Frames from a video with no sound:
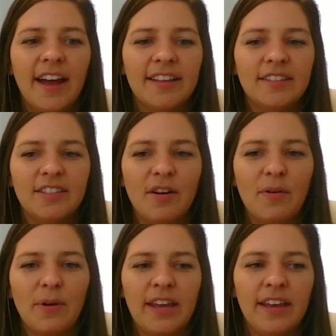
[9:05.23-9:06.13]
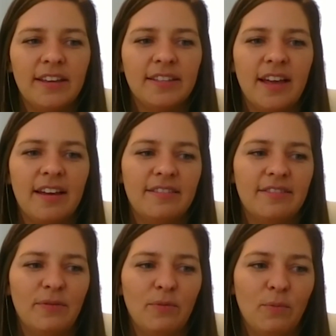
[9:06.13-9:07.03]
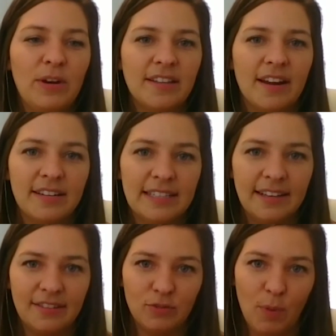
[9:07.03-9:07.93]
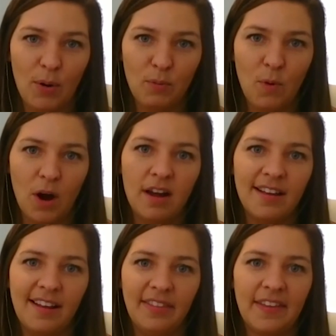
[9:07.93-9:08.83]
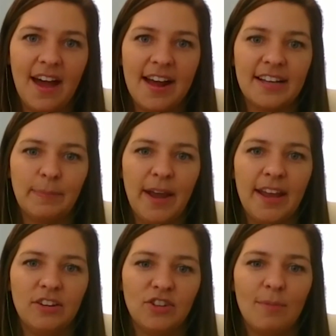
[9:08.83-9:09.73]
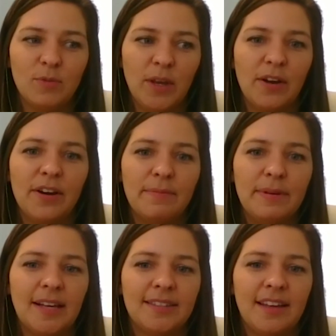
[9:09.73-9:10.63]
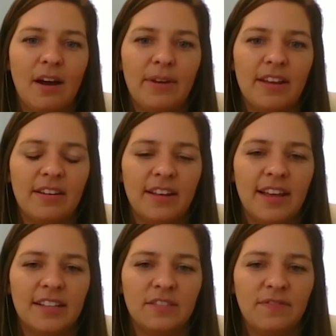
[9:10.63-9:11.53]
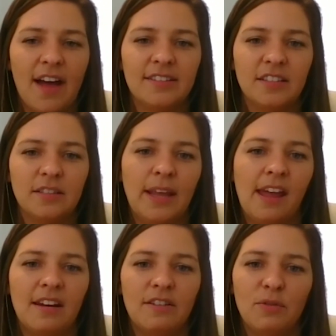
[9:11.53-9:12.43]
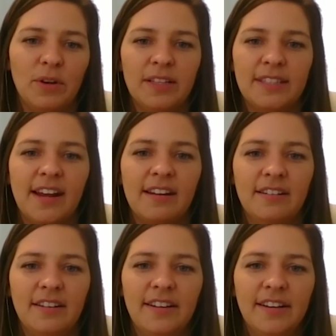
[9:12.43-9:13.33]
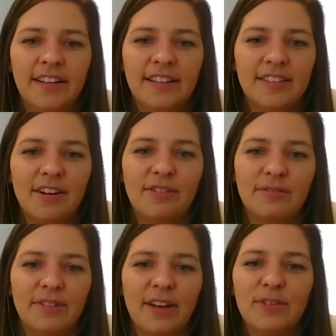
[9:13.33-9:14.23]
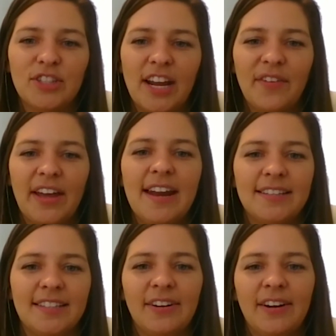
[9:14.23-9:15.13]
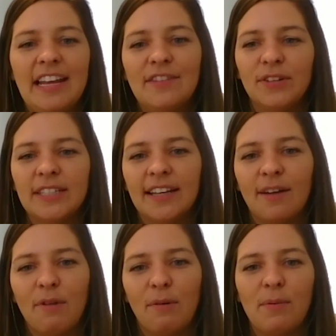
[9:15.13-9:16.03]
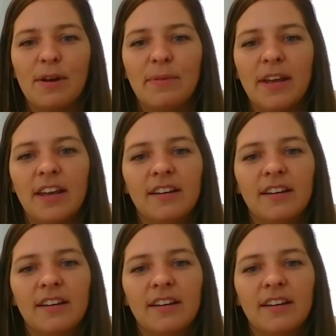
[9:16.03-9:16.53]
And so he said, we decided to both work on getting like the highest paying jobs we could, because that's how we can get as fast as we can into real estate. And so it was just kind of like a necessary evil to get where we want to be.